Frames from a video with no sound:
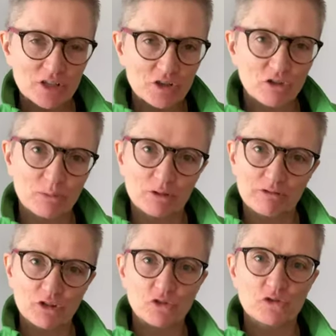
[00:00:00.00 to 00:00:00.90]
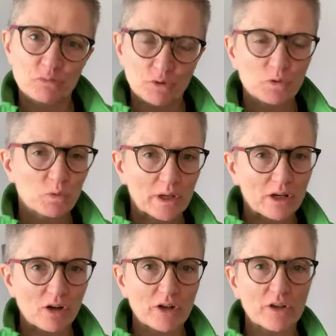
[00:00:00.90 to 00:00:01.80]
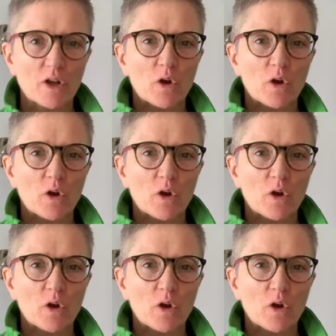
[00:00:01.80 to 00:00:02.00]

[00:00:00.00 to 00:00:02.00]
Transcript: normal for you to put weight on